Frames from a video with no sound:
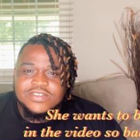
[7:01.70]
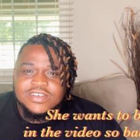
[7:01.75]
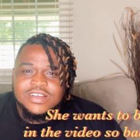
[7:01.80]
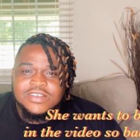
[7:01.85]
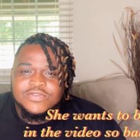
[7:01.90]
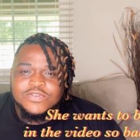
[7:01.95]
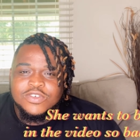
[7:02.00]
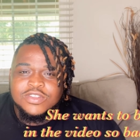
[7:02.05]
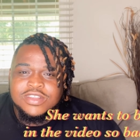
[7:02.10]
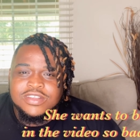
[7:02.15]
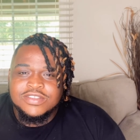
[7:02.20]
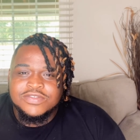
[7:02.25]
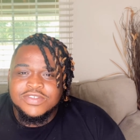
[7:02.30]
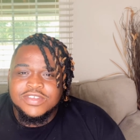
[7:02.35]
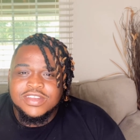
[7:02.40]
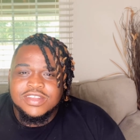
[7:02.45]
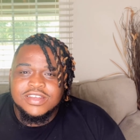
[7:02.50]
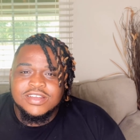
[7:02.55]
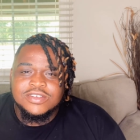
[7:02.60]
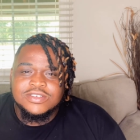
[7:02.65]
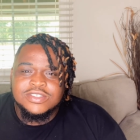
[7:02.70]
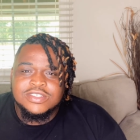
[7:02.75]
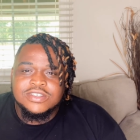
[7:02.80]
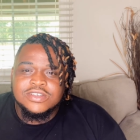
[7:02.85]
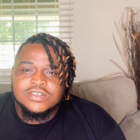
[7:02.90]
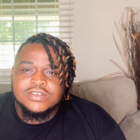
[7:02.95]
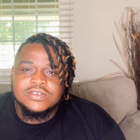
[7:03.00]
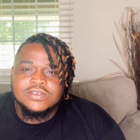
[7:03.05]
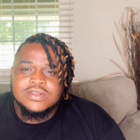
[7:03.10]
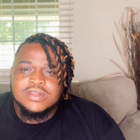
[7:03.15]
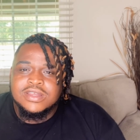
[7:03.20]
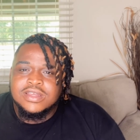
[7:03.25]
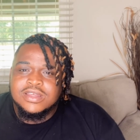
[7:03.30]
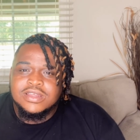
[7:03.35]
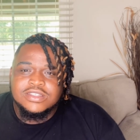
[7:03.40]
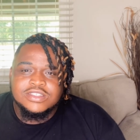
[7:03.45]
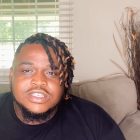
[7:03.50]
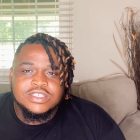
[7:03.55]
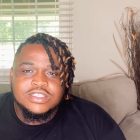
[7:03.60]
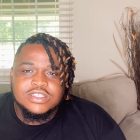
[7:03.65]
uh, for this video. So
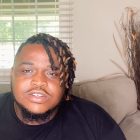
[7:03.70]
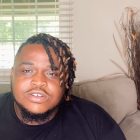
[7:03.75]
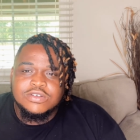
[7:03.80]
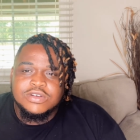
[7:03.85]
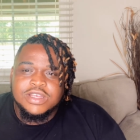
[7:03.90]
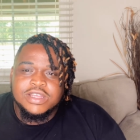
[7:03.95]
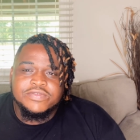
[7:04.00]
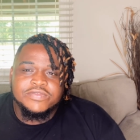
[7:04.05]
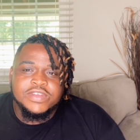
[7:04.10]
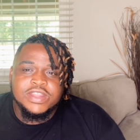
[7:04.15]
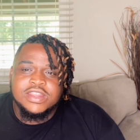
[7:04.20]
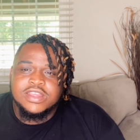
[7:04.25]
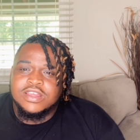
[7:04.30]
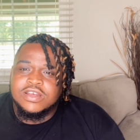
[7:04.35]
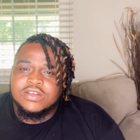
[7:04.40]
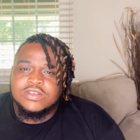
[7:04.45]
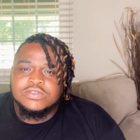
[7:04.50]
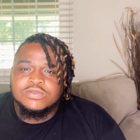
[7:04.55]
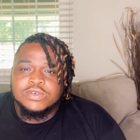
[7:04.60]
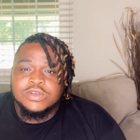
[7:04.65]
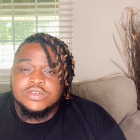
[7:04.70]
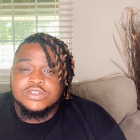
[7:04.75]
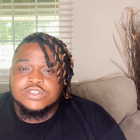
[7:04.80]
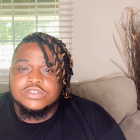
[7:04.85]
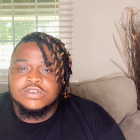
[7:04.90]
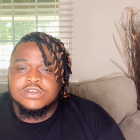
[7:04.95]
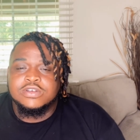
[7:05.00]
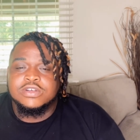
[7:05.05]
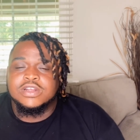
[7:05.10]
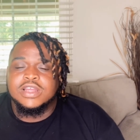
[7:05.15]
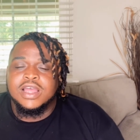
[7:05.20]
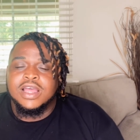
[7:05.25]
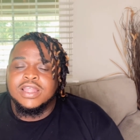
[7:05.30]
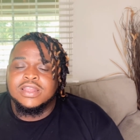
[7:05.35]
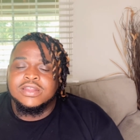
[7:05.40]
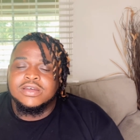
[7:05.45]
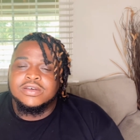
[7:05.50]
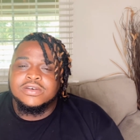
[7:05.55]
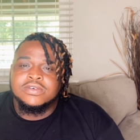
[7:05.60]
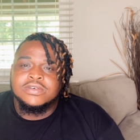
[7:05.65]
just a quick video, real short, I
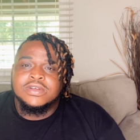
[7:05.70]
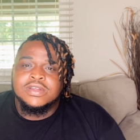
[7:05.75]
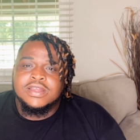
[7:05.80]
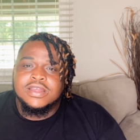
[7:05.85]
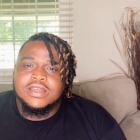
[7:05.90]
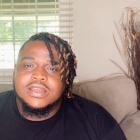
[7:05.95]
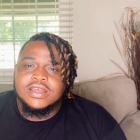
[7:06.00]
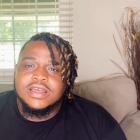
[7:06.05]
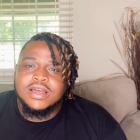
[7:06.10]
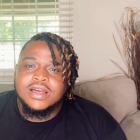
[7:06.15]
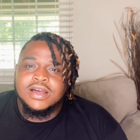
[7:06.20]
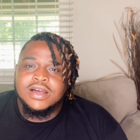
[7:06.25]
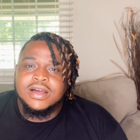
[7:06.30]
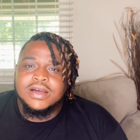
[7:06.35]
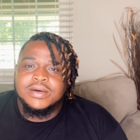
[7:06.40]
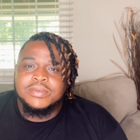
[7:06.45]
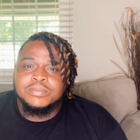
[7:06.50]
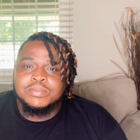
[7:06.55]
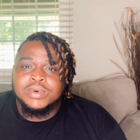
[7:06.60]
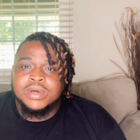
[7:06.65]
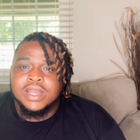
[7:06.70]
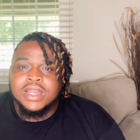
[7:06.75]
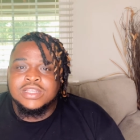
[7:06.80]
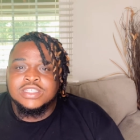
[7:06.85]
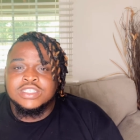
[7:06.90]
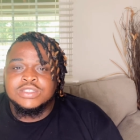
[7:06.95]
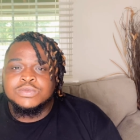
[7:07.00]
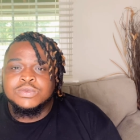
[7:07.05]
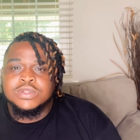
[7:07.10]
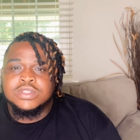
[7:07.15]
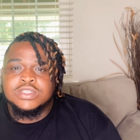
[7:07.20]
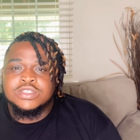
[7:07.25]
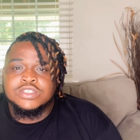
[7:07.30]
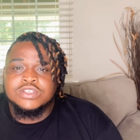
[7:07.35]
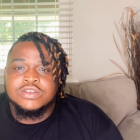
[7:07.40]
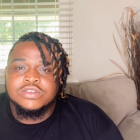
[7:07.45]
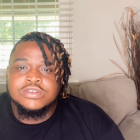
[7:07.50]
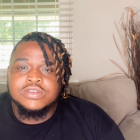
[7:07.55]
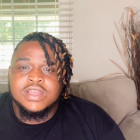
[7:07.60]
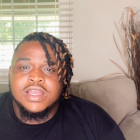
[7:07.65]
know, um, but I just wanted to
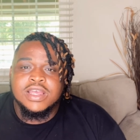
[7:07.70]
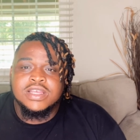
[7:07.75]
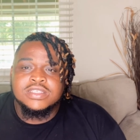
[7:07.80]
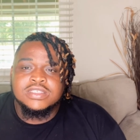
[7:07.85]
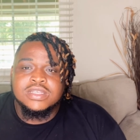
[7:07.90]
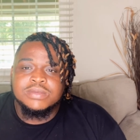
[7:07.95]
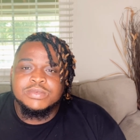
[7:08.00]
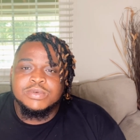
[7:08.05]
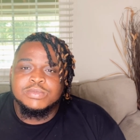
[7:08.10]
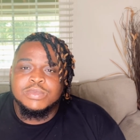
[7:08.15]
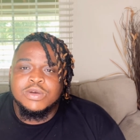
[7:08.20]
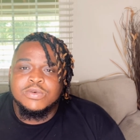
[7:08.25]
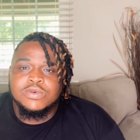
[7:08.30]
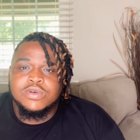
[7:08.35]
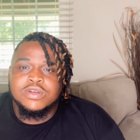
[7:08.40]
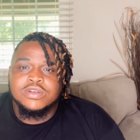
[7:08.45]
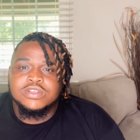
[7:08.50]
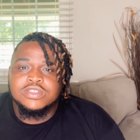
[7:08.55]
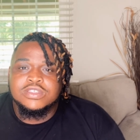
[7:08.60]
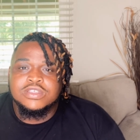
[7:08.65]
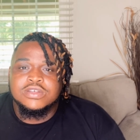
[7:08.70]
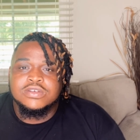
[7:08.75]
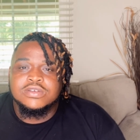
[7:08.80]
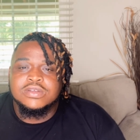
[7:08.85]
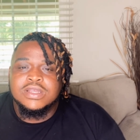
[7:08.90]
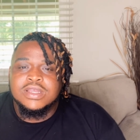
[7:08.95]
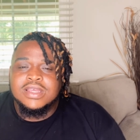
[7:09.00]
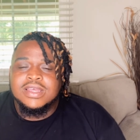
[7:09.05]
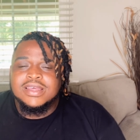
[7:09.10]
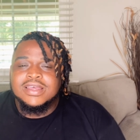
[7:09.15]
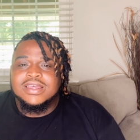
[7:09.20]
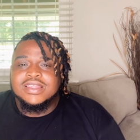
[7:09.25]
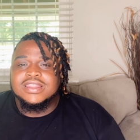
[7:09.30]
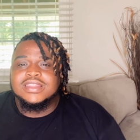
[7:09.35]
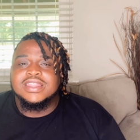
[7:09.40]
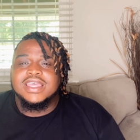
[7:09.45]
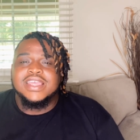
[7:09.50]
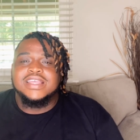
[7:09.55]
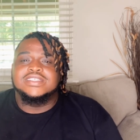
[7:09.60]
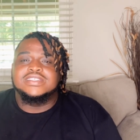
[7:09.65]
show you guys some of my work. So
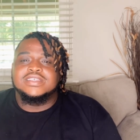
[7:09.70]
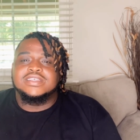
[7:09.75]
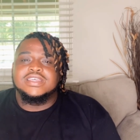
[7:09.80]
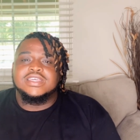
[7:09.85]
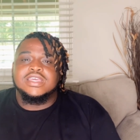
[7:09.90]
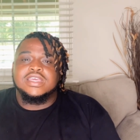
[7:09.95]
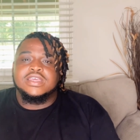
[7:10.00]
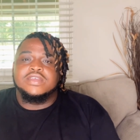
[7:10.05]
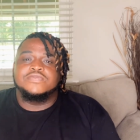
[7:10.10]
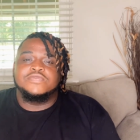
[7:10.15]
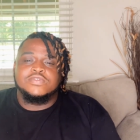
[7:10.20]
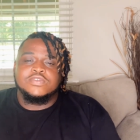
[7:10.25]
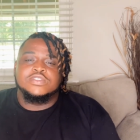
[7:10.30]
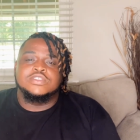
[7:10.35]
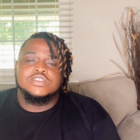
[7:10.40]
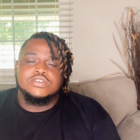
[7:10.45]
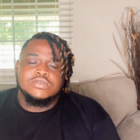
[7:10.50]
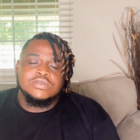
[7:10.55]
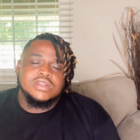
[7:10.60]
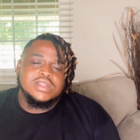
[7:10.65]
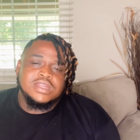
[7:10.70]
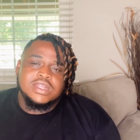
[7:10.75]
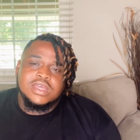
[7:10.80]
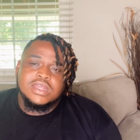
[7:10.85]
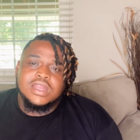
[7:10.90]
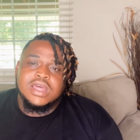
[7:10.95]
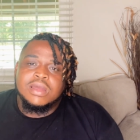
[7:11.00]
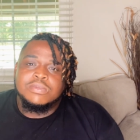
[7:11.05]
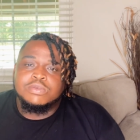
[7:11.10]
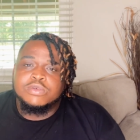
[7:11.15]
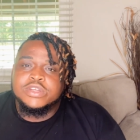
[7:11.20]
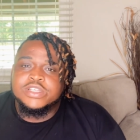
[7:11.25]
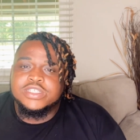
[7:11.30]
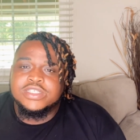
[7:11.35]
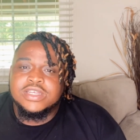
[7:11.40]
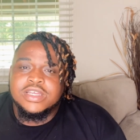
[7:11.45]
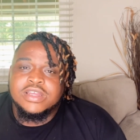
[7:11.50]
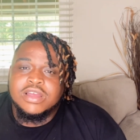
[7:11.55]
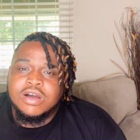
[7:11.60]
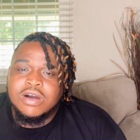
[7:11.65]
thanks again for tuning in. I
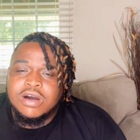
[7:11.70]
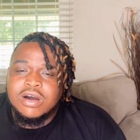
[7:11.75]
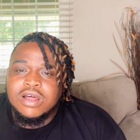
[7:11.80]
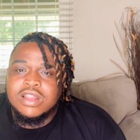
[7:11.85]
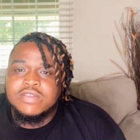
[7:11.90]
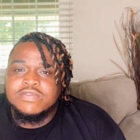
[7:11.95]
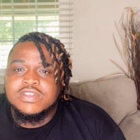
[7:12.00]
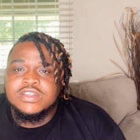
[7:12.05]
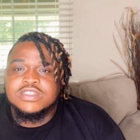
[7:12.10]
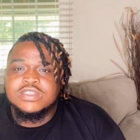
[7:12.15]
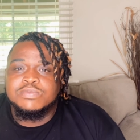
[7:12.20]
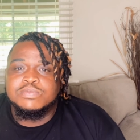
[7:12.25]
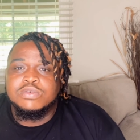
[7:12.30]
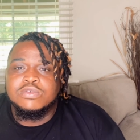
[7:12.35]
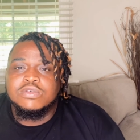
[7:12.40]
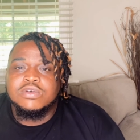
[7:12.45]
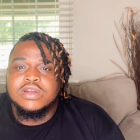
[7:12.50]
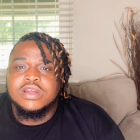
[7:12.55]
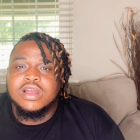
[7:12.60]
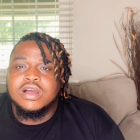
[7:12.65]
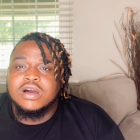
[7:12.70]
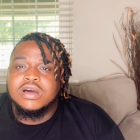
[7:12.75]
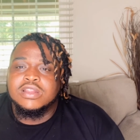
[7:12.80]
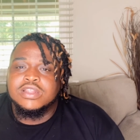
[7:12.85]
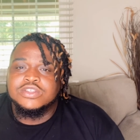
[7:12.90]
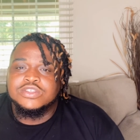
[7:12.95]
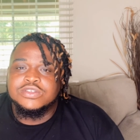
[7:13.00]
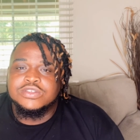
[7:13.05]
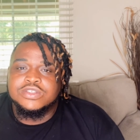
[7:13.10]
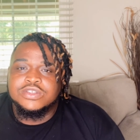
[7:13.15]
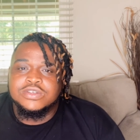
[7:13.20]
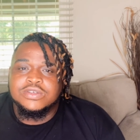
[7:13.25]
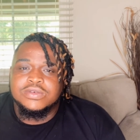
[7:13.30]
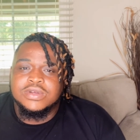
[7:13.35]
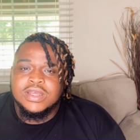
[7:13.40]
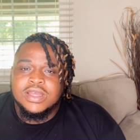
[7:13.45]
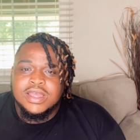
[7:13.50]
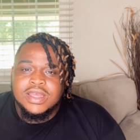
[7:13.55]
appreciate all of the support, all that you do,